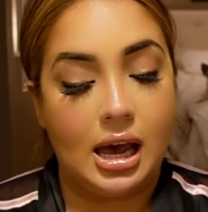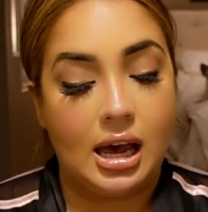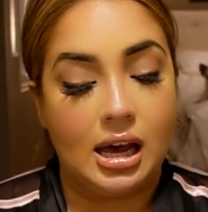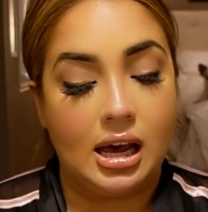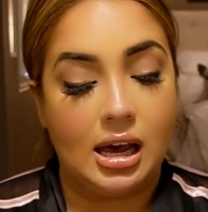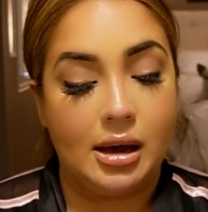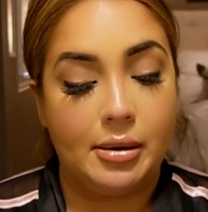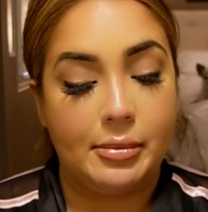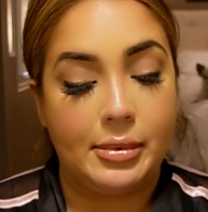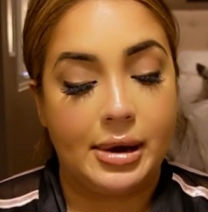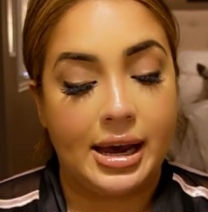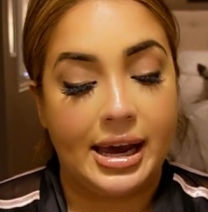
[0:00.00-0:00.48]

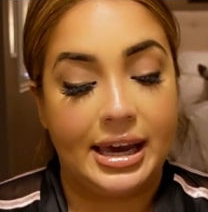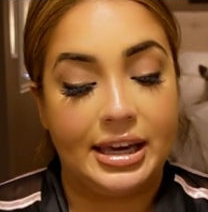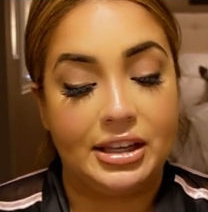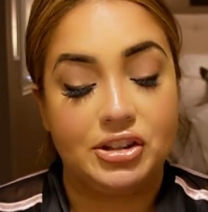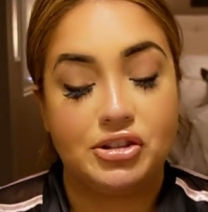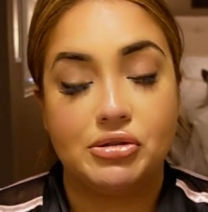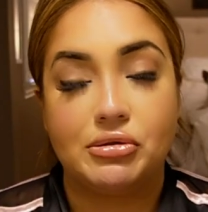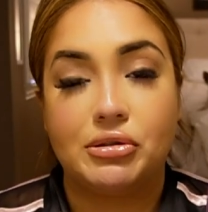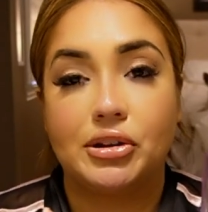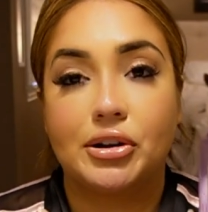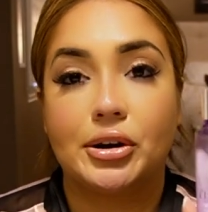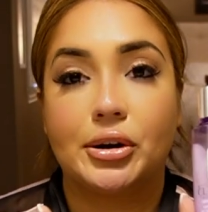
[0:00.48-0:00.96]
I
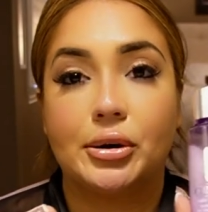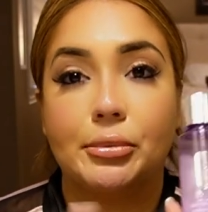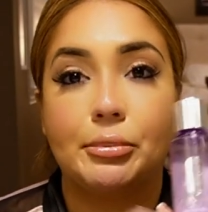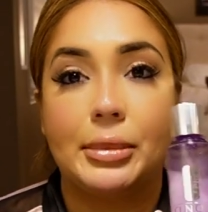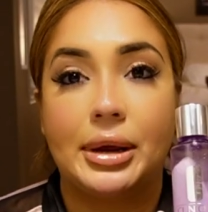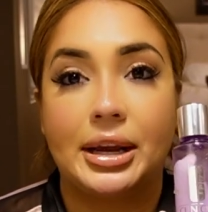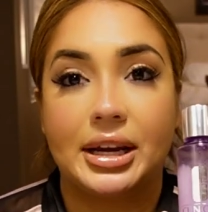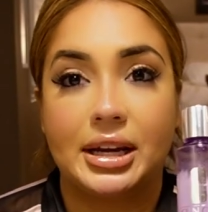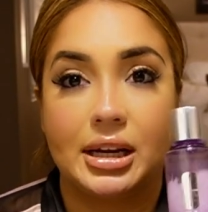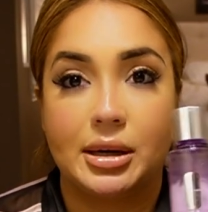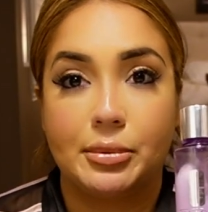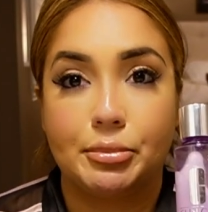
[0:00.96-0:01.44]
do their
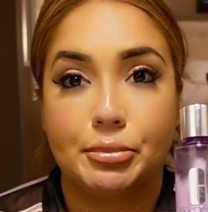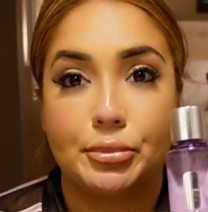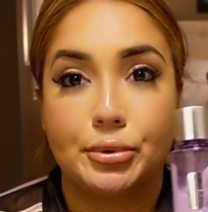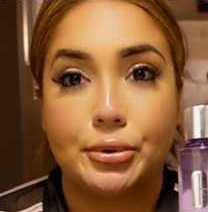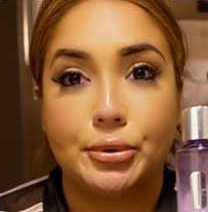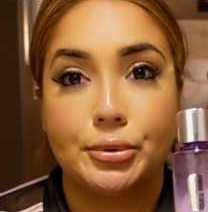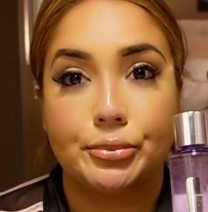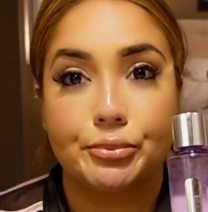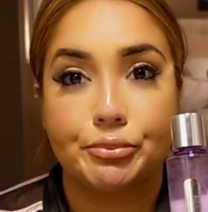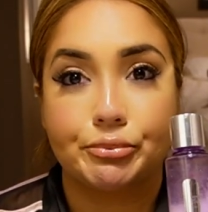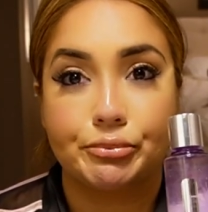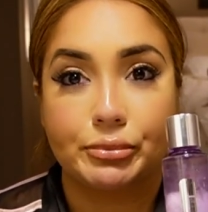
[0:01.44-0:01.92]

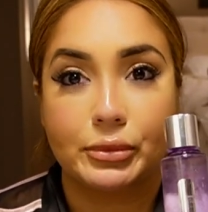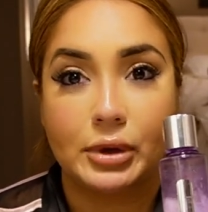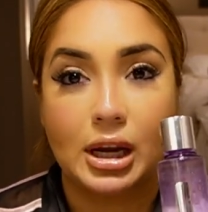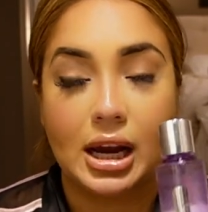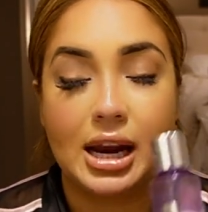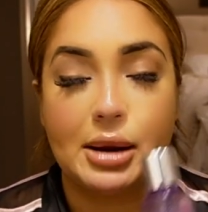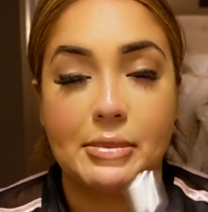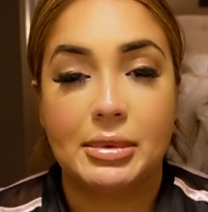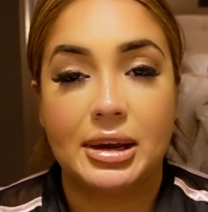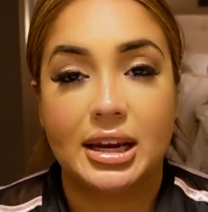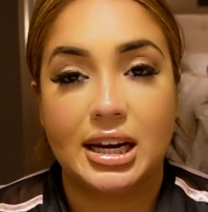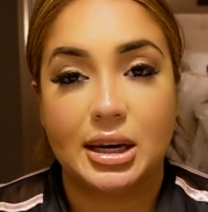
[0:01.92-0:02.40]

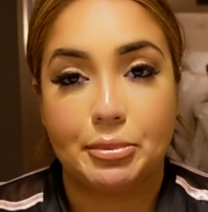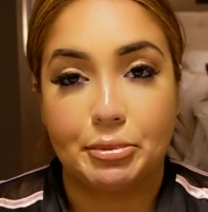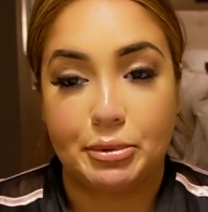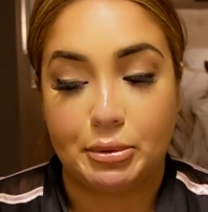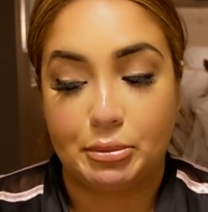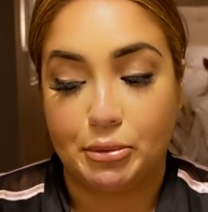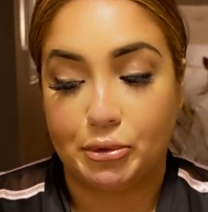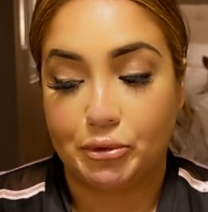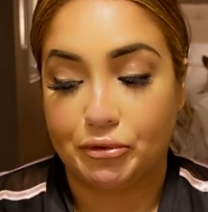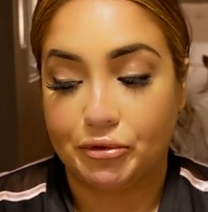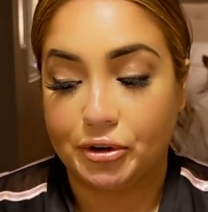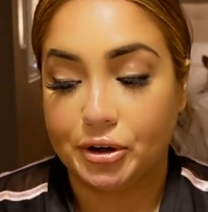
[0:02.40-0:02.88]
eye makeup
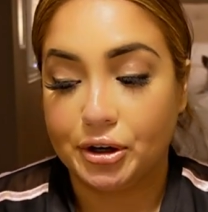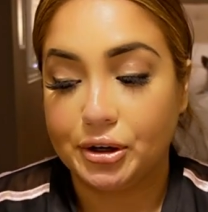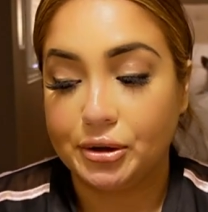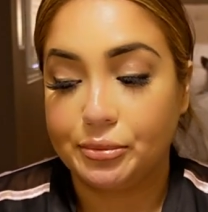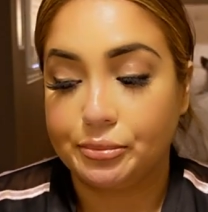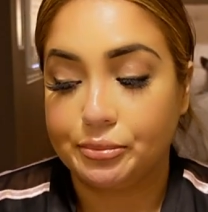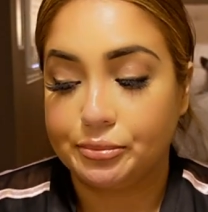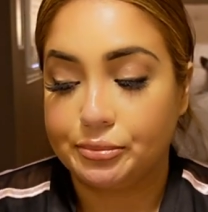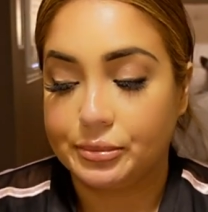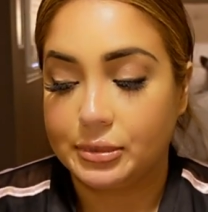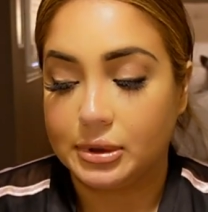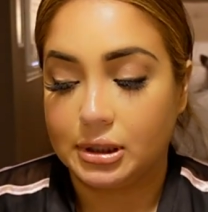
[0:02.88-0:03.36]

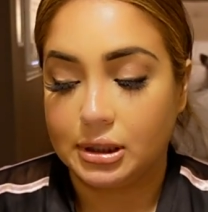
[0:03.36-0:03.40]
remover.